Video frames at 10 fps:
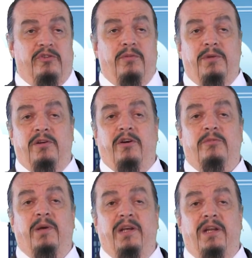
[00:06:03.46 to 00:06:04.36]
which can be
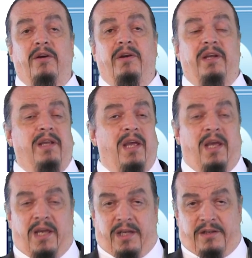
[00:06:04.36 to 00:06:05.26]
caused by inheriting
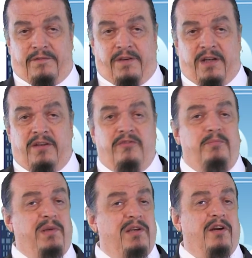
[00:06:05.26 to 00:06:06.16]
a
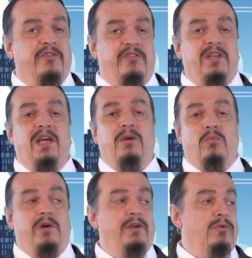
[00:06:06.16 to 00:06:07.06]
defective B R C A
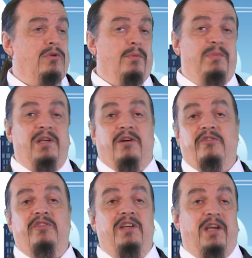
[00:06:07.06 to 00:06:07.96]
one or B
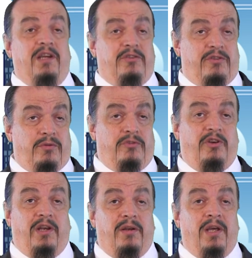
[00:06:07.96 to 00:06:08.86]
R C A two
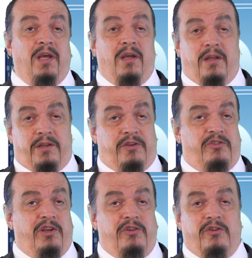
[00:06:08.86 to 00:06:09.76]
gene. These
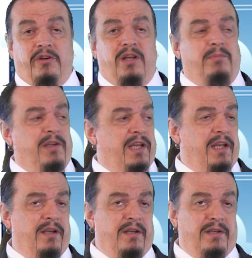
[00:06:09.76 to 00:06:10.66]
genes are
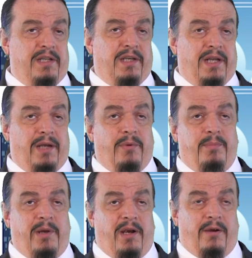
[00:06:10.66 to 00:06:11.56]
implicated in D N A
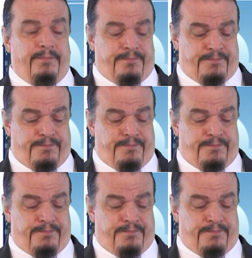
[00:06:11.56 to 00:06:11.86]
repair.